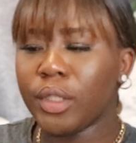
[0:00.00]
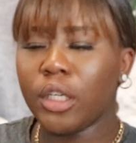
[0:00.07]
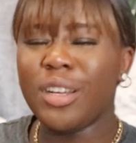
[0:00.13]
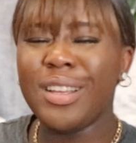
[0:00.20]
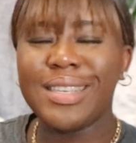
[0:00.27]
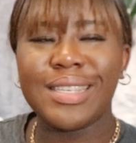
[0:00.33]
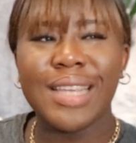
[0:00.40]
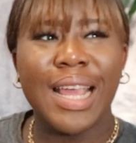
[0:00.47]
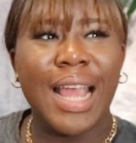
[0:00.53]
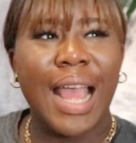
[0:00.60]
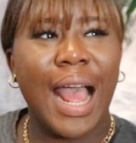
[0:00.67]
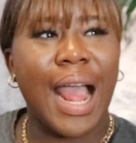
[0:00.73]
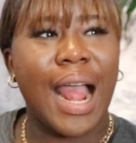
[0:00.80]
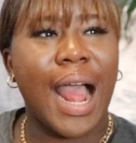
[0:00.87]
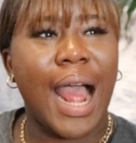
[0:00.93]
because
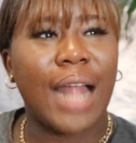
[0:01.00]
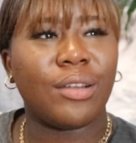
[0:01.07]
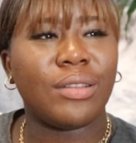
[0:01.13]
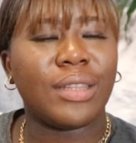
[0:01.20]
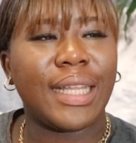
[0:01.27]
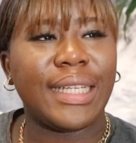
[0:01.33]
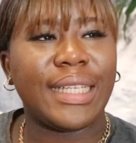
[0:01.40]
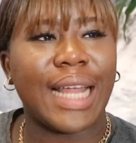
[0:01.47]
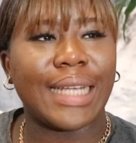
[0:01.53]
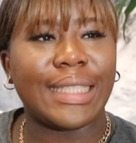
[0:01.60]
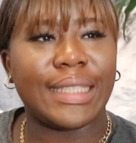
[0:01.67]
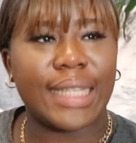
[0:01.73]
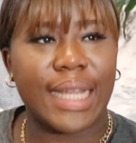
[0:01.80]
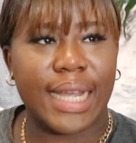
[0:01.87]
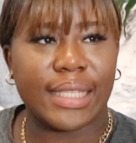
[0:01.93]
I don't think they
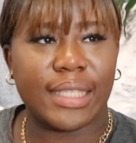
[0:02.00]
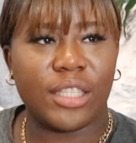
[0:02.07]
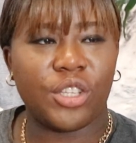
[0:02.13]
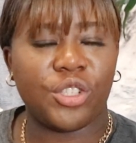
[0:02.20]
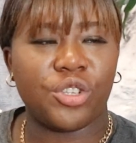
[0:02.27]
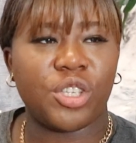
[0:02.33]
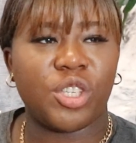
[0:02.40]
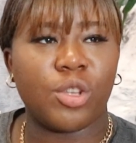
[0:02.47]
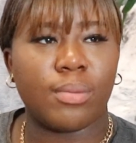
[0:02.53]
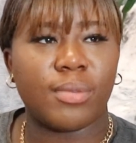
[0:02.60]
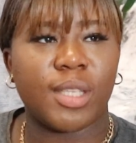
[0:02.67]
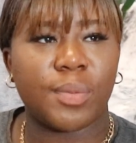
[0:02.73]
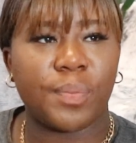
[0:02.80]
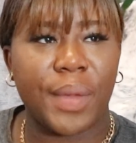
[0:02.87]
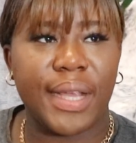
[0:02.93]
are dead. There's just some
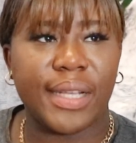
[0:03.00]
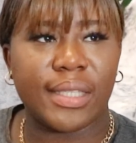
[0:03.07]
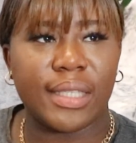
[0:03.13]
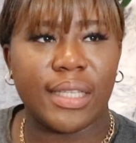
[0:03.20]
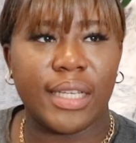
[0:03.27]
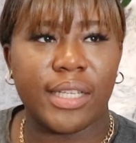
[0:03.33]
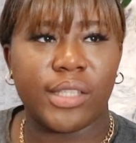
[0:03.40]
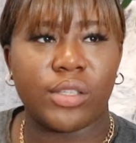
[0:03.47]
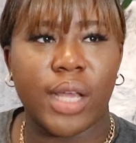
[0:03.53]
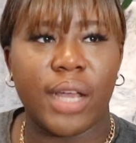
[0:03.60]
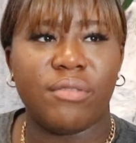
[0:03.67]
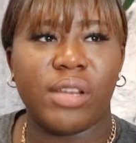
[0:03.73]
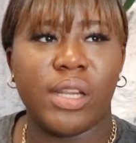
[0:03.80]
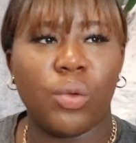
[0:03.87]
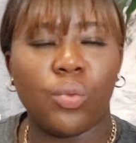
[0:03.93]
space in it. So I
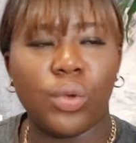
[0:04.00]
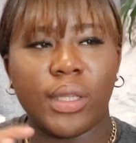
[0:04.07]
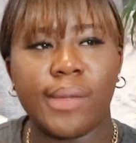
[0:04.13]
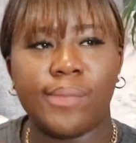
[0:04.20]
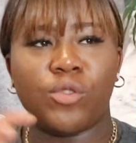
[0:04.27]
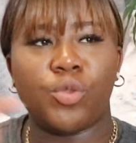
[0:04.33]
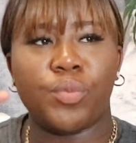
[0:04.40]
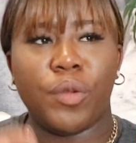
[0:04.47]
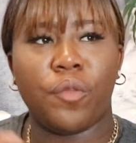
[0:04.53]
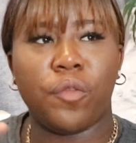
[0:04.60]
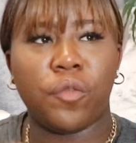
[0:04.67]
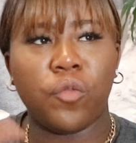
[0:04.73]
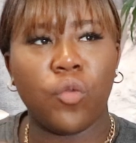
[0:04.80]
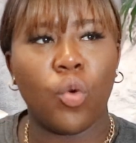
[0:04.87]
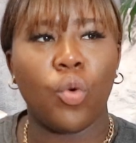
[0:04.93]
really want them to be
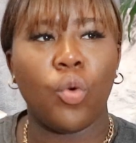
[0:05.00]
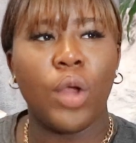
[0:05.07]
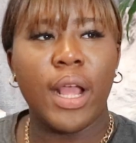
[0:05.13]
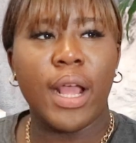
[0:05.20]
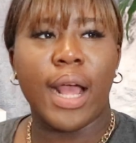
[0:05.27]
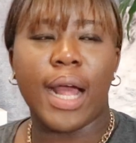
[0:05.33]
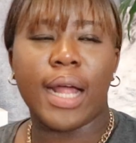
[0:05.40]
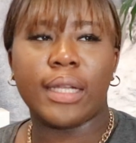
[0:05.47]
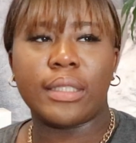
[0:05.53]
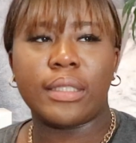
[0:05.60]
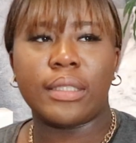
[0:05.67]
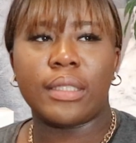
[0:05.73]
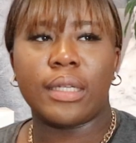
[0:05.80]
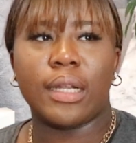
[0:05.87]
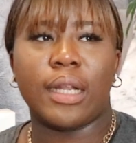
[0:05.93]
full
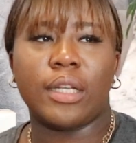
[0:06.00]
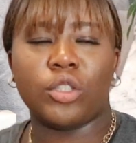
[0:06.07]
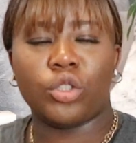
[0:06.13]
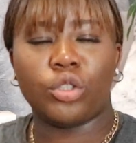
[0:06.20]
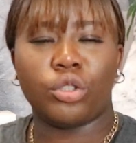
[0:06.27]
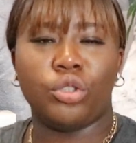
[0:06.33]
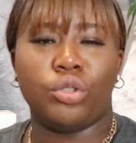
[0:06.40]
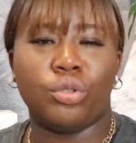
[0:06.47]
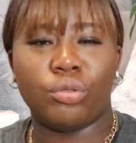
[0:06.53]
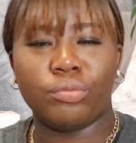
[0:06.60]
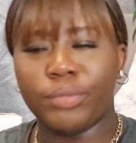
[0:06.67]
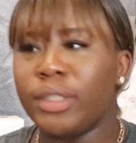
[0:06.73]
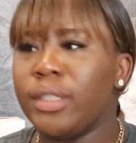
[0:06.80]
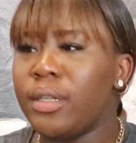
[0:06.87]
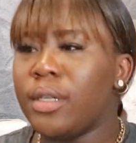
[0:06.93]
and much you
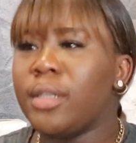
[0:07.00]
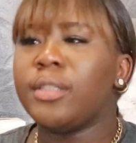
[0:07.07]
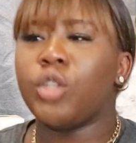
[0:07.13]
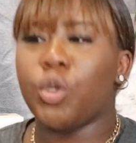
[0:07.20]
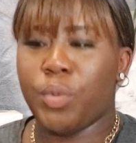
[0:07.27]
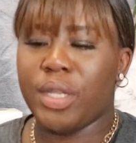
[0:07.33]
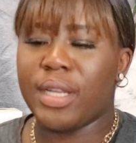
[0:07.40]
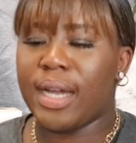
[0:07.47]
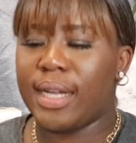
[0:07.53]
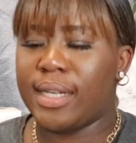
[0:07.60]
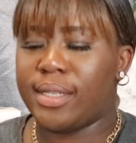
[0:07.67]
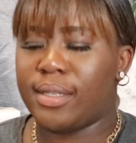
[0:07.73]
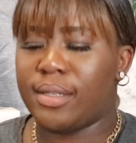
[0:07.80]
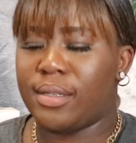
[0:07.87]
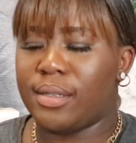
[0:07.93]
know they'll be
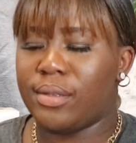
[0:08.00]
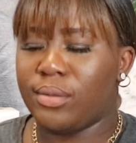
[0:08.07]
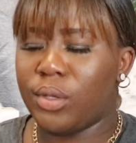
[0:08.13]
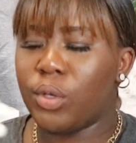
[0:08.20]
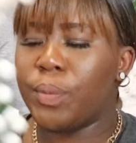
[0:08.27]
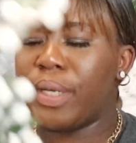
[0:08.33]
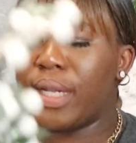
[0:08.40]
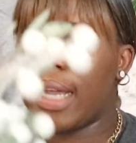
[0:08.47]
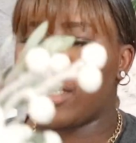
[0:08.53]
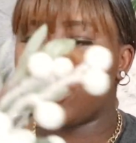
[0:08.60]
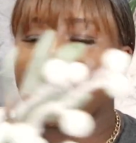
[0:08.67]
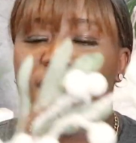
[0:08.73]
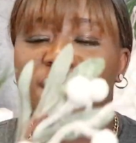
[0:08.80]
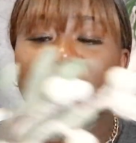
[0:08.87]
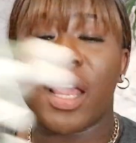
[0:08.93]
nice they'll be nice
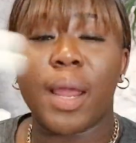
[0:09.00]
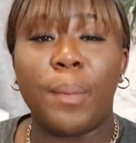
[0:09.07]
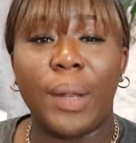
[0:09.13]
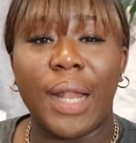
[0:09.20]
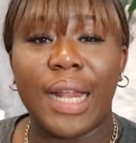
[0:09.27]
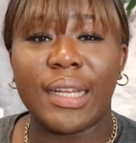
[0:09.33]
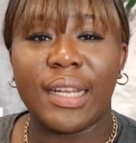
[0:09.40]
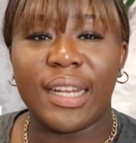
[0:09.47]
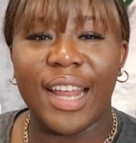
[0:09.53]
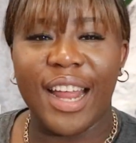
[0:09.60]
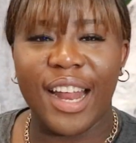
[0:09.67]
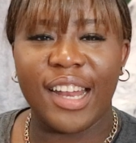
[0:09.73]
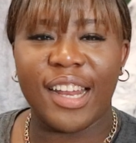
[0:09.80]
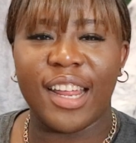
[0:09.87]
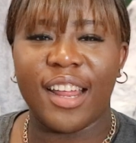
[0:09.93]
because i started planning
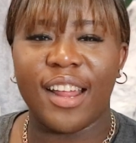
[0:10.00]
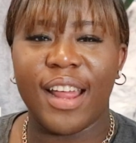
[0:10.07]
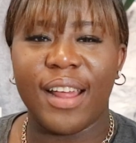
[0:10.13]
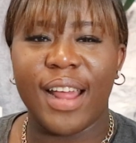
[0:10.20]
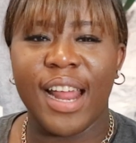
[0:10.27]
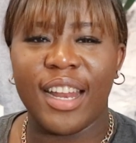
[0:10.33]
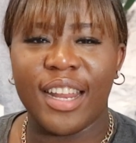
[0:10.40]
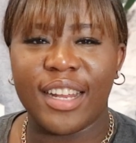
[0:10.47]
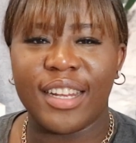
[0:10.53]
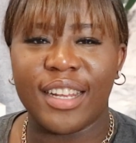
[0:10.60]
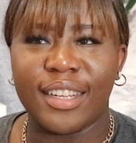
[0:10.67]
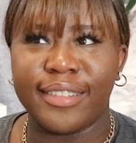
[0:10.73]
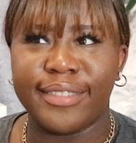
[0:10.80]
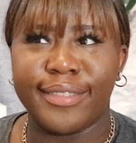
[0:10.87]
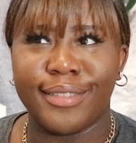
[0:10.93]
earlier earlier
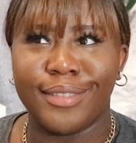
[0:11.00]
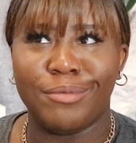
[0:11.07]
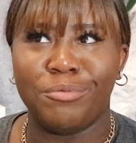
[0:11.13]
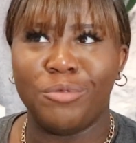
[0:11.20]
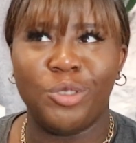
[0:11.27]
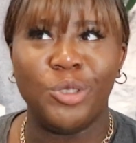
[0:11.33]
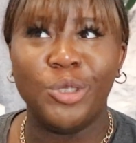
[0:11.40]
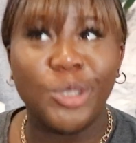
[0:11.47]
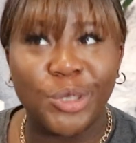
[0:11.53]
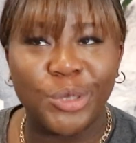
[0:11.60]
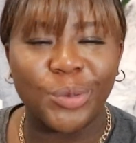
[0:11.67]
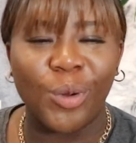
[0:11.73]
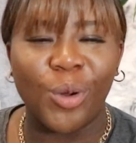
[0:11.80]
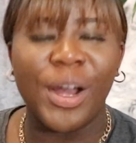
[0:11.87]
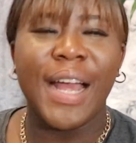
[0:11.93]
than
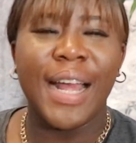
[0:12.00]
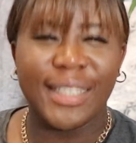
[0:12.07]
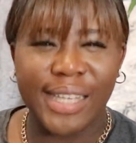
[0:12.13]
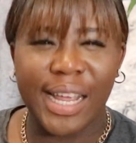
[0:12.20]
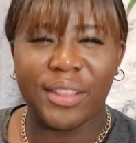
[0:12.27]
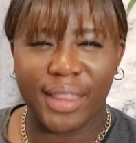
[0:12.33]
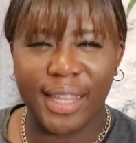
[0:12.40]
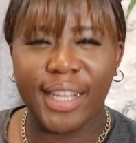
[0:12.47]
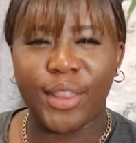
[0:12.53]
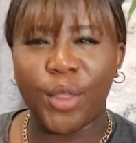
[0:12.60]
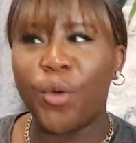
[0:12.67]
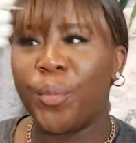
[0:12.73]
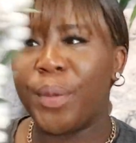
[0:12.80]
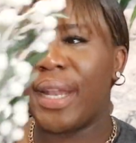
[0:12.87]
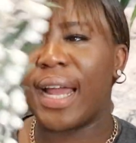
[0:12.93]
usual so i think
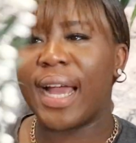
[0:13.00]
they'll be